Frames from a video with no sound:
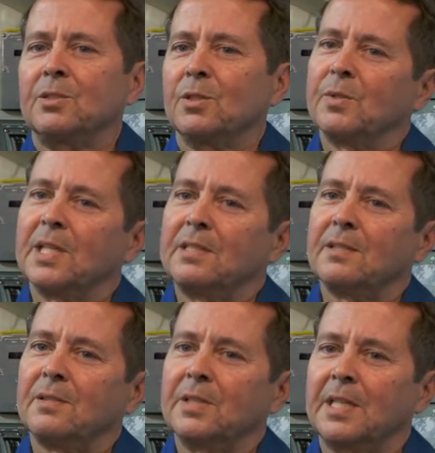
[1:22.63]
So what I
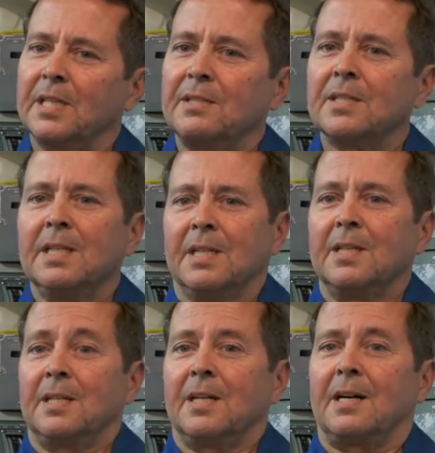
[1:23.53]
tell the kids
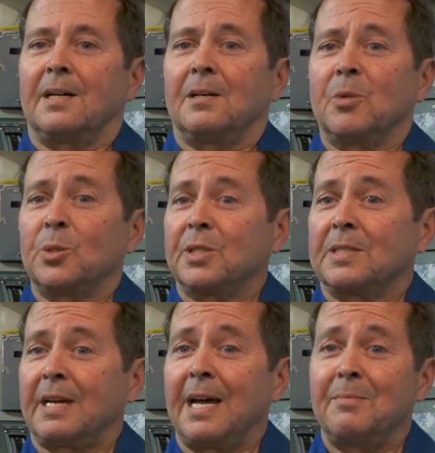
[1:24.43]
most of
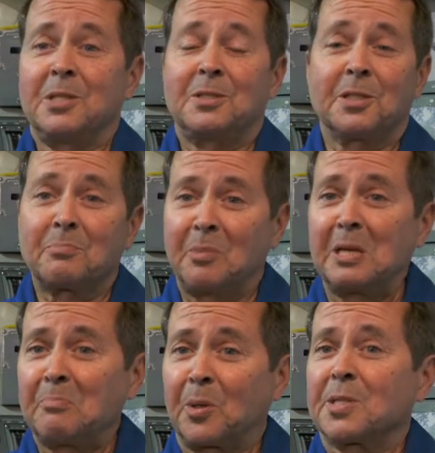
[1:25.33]
the time is just
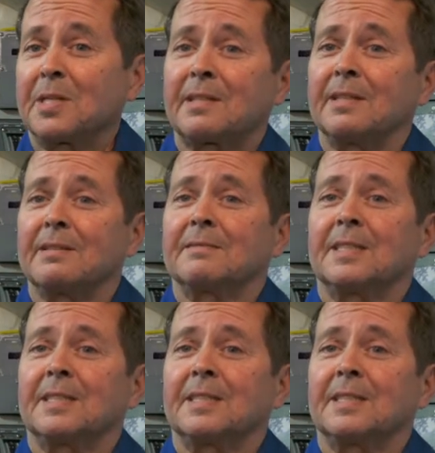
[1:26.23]
be persistent.